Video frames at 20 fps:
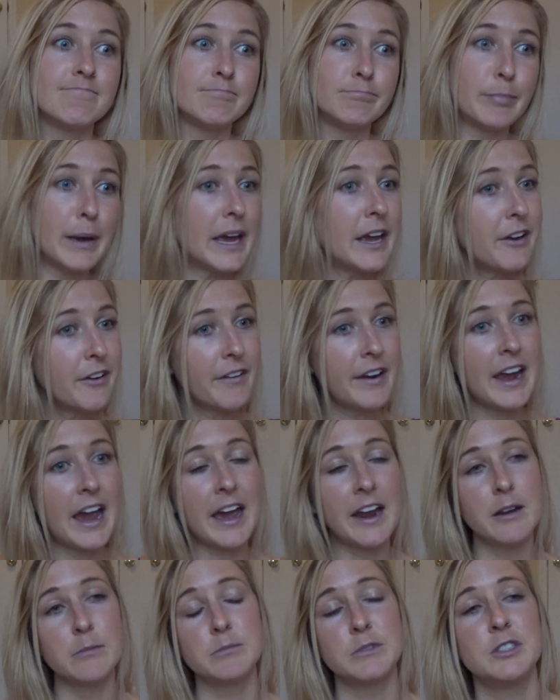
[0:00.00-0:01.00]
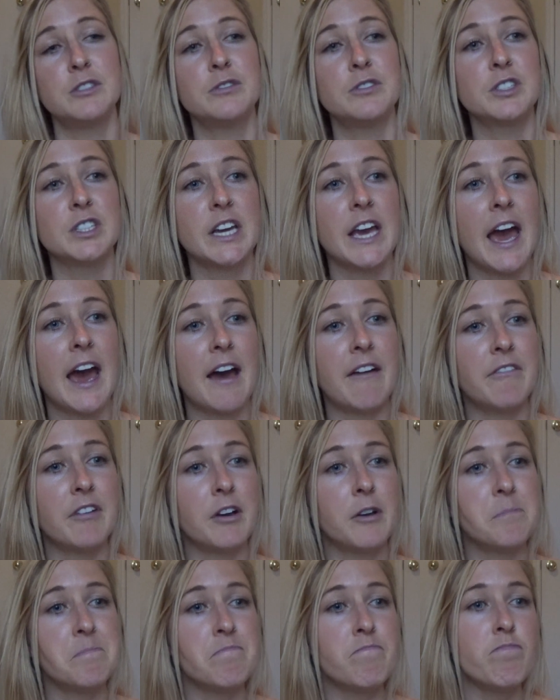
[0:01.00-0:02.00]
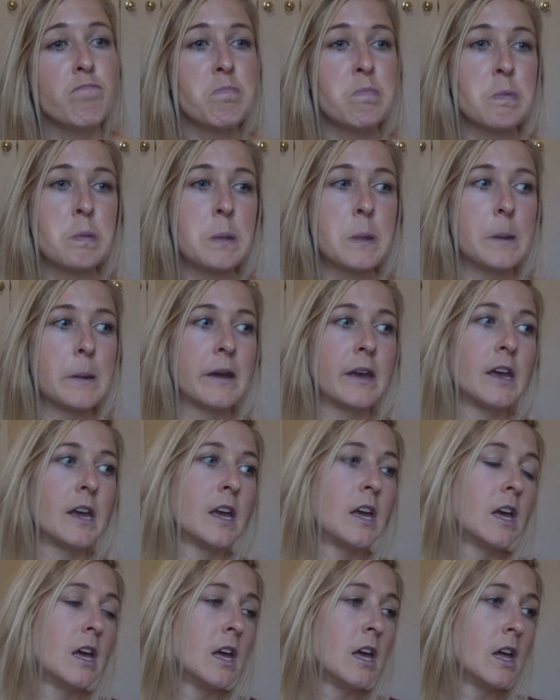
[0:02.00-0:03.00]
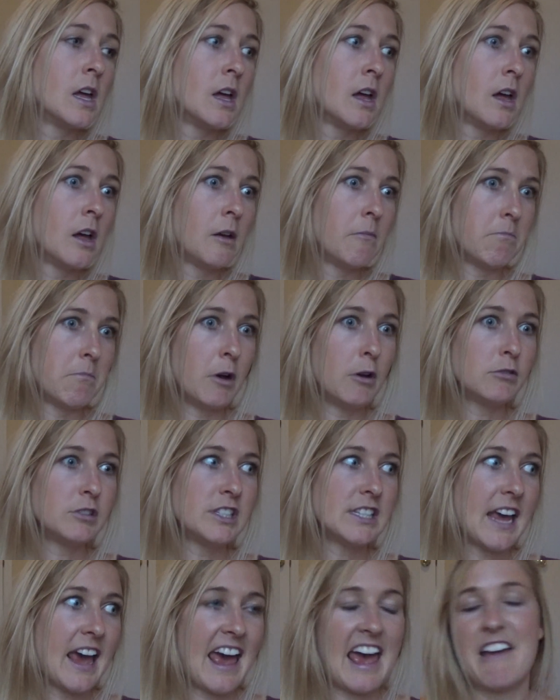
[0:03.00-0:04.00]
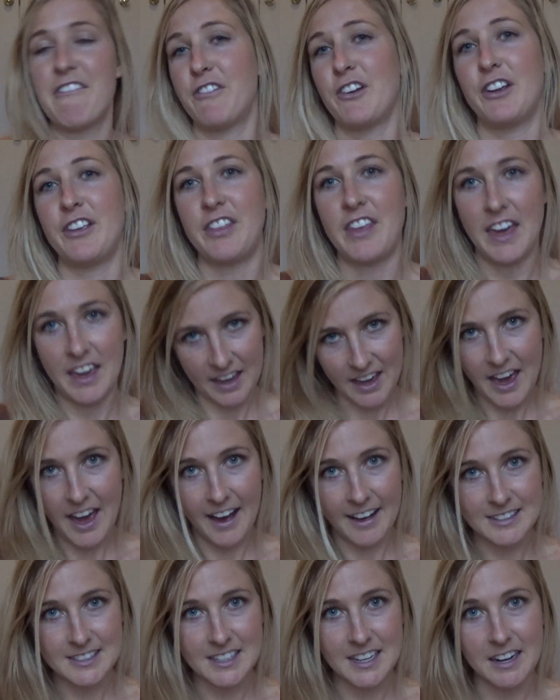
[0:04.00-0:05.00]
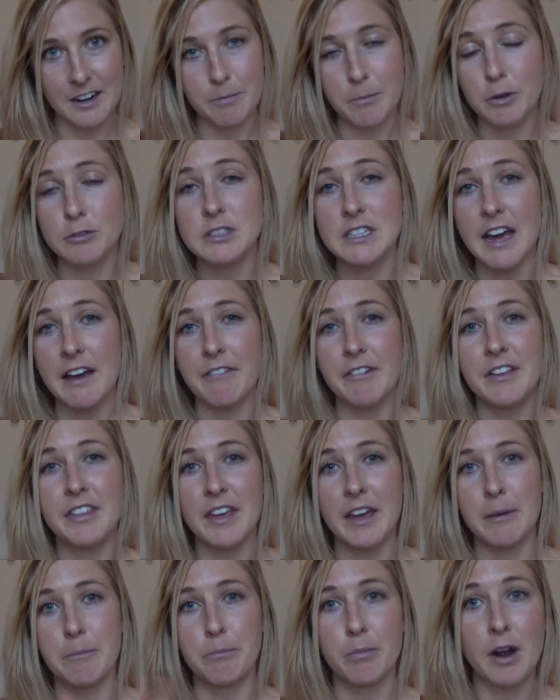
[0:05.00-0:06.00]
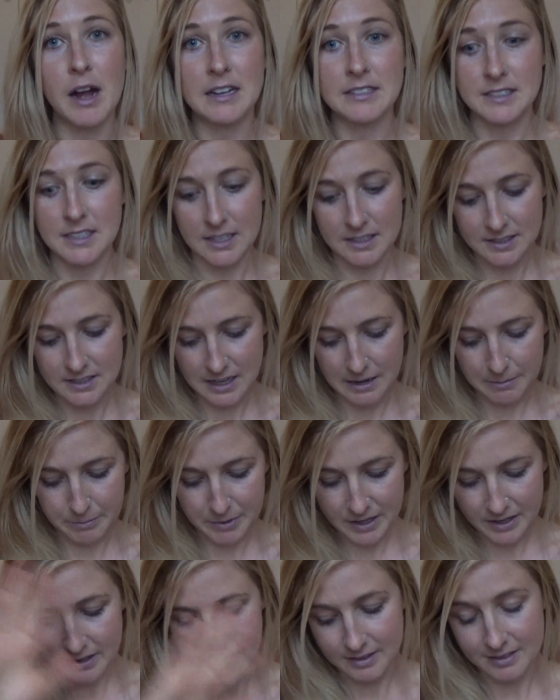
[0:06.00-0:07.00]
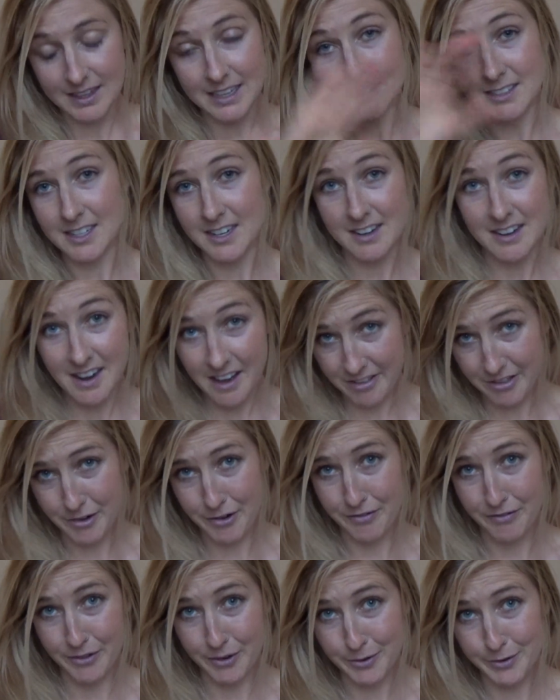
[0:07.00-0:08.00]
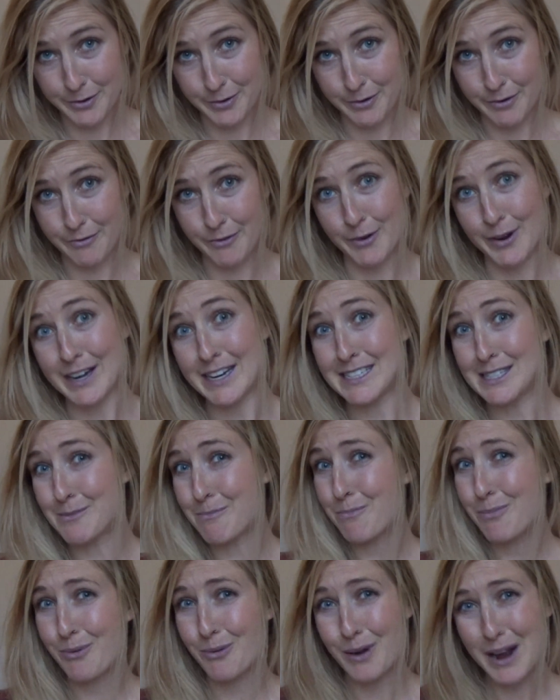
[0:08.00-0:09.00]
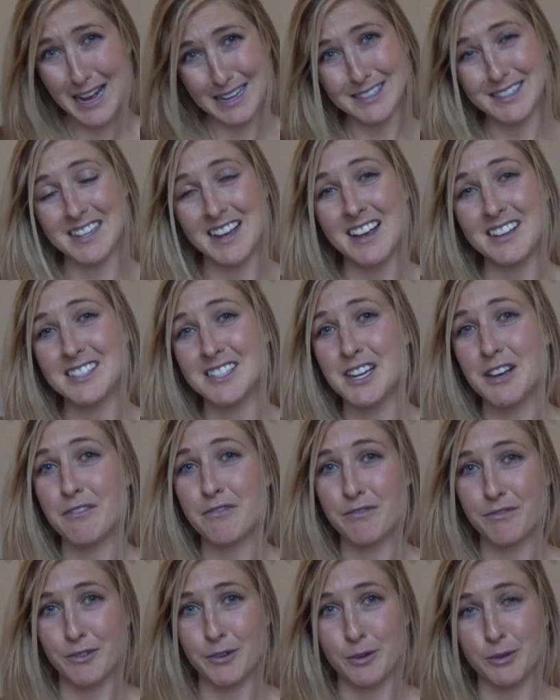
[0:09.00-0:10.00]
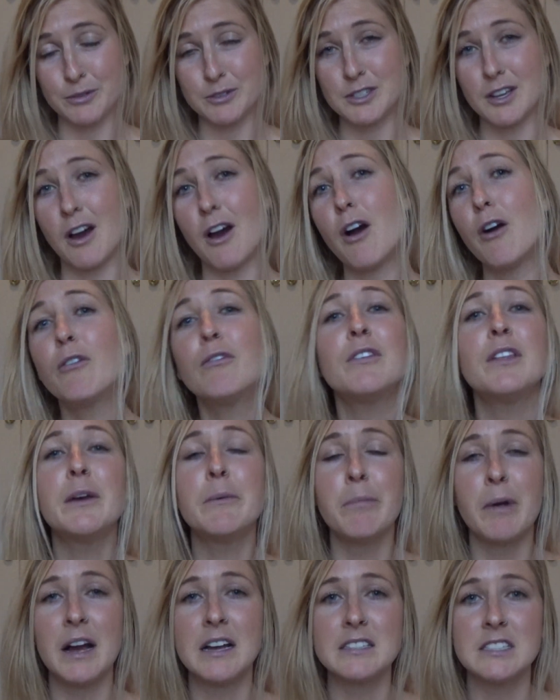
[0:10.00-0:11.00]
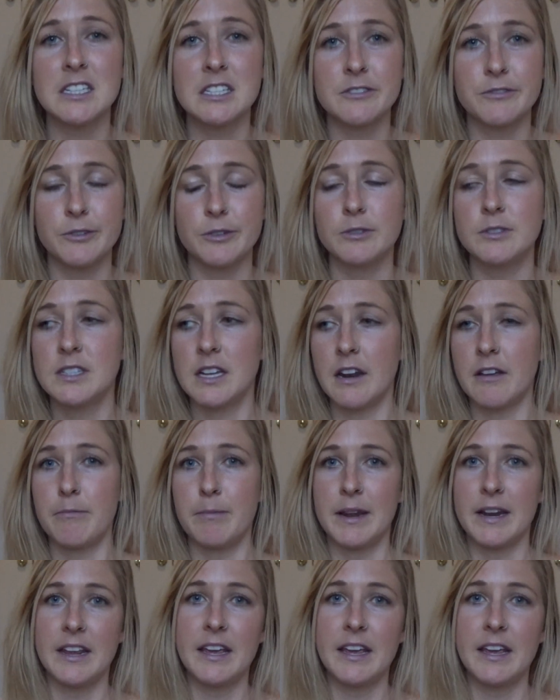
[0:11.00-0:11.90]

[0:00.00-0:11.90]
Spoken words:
Bakery items usually have them. Most everything has it. Most everything processed. That's another food to avoid, is processed foods. Overly processed foods that have been